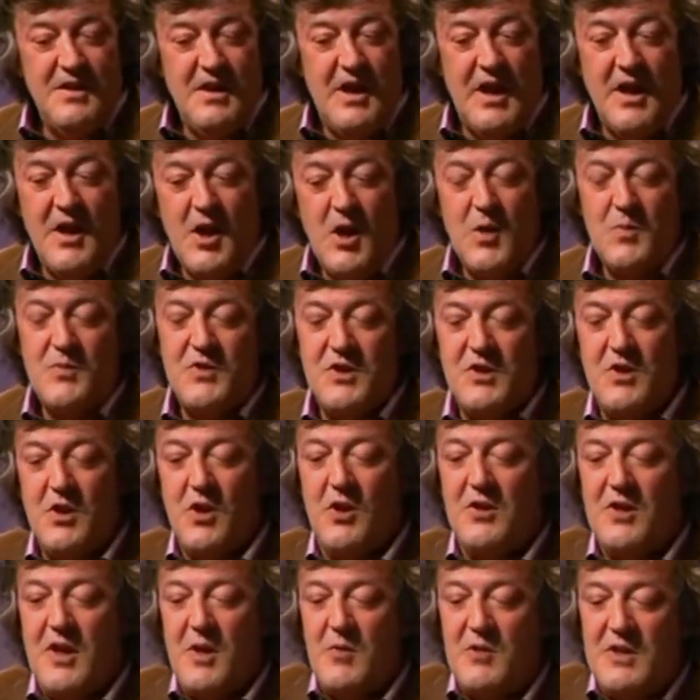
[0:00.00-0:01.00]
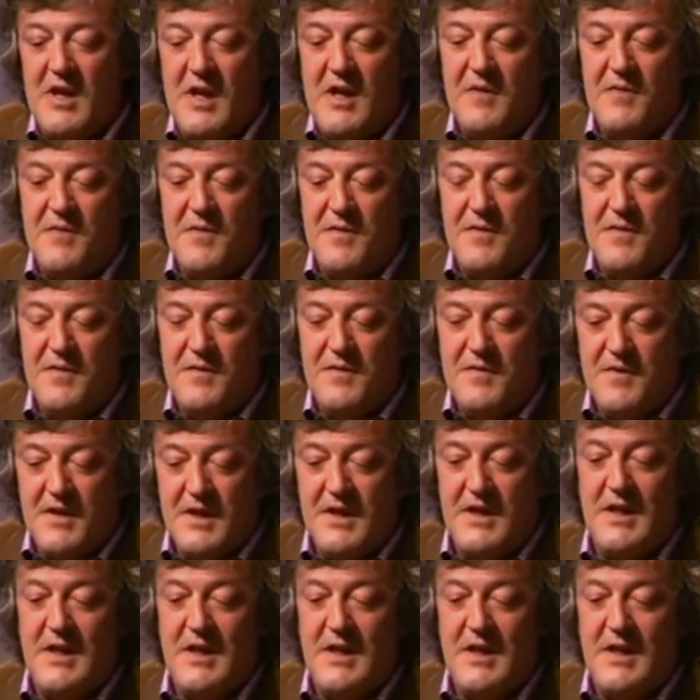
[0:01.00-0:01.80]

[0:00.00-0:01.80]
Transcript: I hope to God I would have the